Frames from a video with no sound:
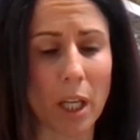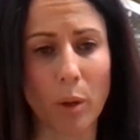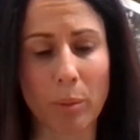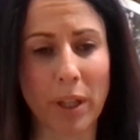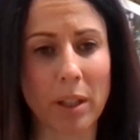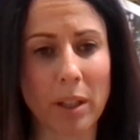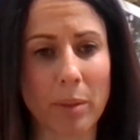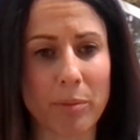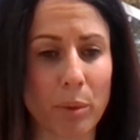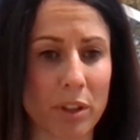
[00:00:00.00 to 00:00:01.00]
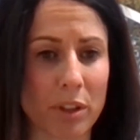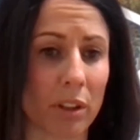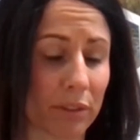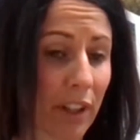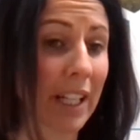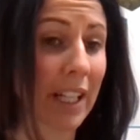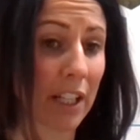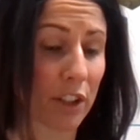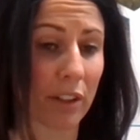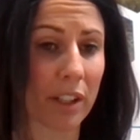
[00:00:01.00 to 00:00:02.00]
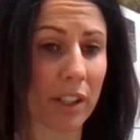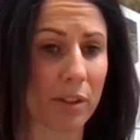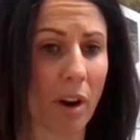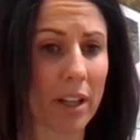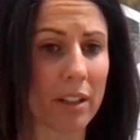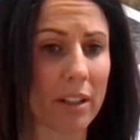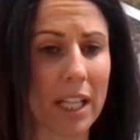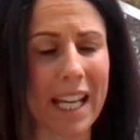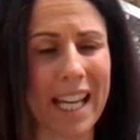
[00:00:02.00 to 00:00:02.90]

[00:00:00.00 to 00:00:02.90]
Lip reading: We bring them through what's called front-end engineering design.